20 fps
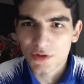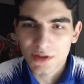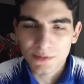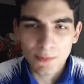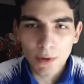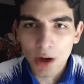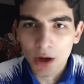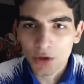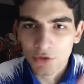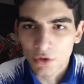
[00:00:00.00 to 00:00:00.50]
he'd
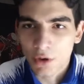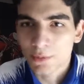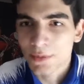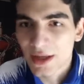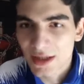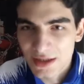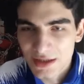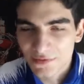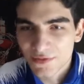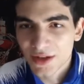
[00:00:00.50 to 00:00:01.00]
partner up
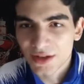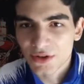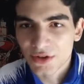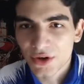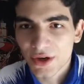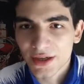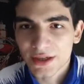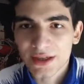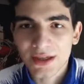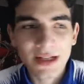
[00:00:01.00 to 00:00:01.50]
next to Van
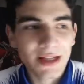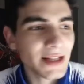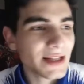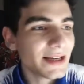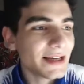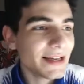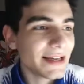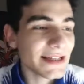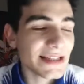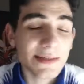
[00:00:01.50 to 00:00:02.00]
Dijk.
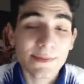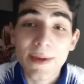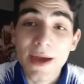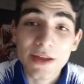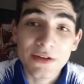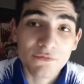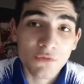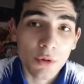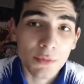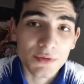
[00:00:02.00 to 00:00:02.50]
Is he better
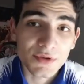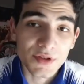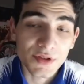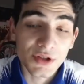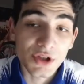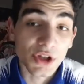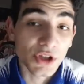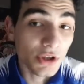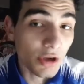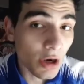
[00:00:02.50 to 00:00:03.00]
than Robertson?
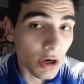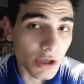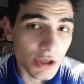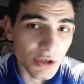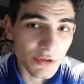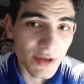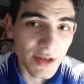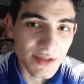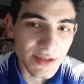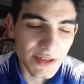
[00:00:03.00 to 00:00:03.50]
You could
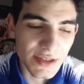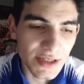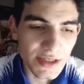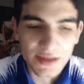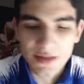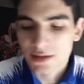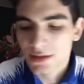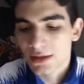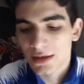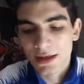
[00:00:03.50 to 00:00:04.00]
argue, yes, he
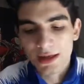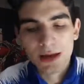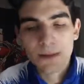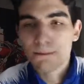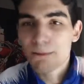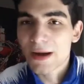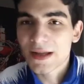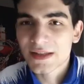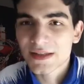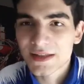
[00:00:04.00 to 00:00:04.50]
is.
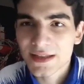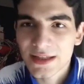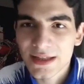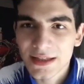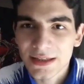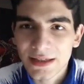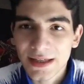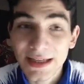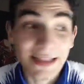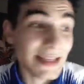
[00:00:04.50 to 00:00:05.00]
Man
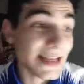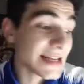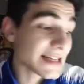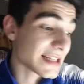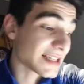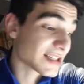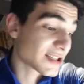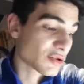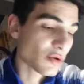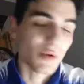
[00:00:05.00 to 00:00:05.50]
City, he'd
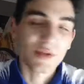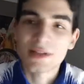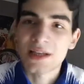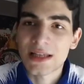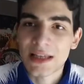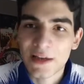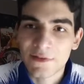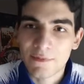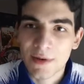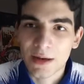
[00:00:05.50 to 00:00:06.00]
easily sort into that
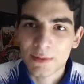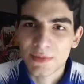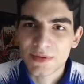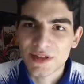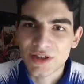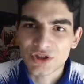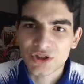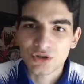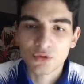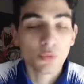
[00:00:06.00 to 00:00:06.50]
left back
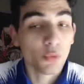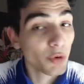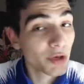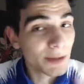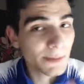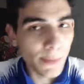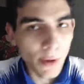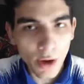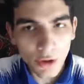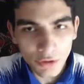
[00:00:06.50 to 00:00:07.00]
position. Would he
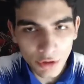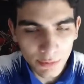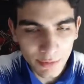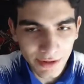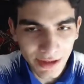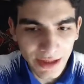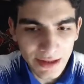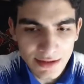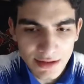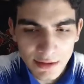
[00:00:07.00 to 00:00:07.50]
partner up
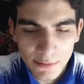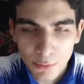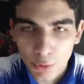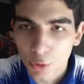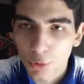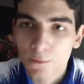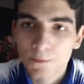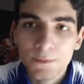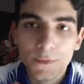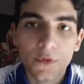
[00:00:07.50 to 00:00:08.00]
against
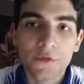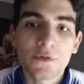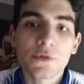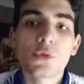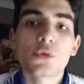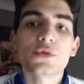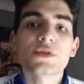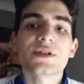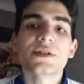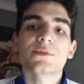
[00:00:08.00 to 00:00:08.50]
Laporte? Of
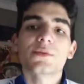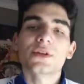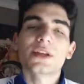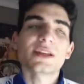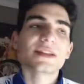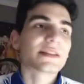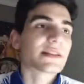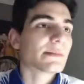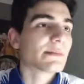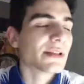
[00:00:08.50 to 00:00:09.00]
course he would.
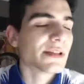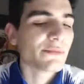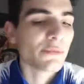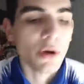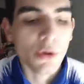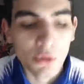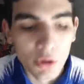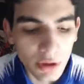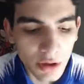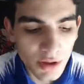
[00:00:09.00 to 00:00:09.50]
He's simply
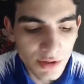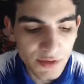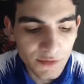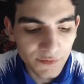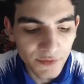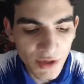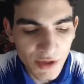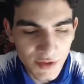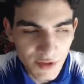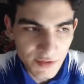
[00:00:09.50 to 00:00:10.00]
world class and
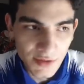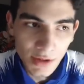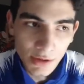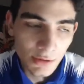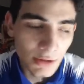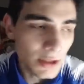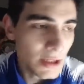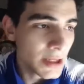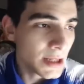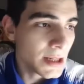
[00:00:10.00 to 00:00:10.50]
versatile.